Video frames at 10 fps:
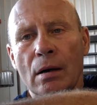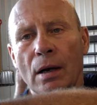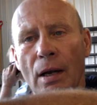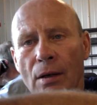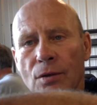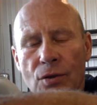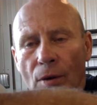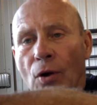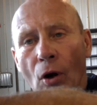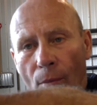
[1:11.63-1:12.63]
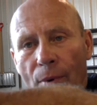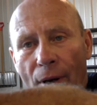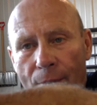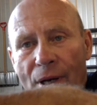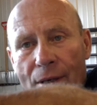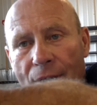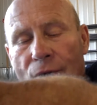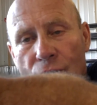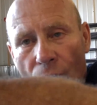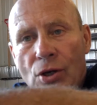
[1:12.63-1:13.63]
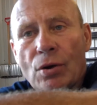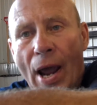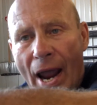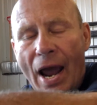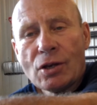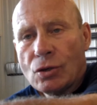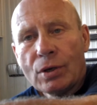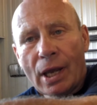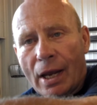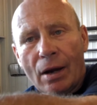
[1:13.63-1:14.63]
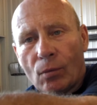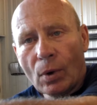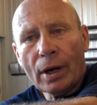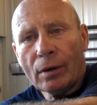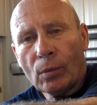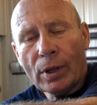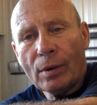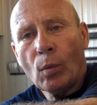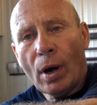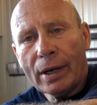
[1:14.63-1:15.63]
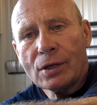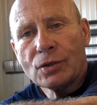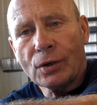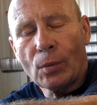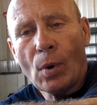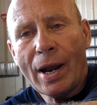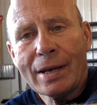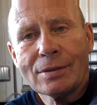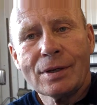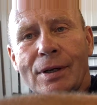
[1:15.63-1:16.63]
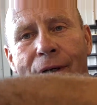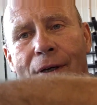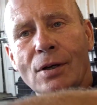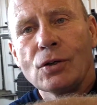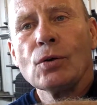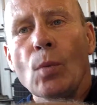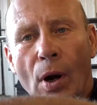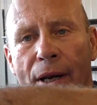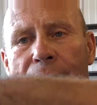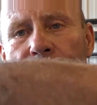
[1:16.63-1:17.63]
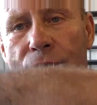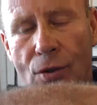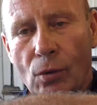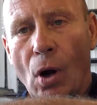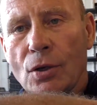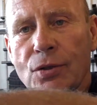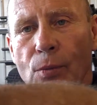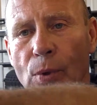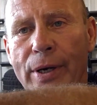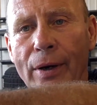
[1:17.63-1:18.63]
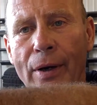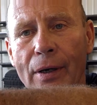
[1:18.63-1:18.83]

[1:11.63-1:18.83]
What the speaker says: Yeah. So, no, but I mean, so you can't run it with a 1 inch in the right, 2 1 inches across the rear.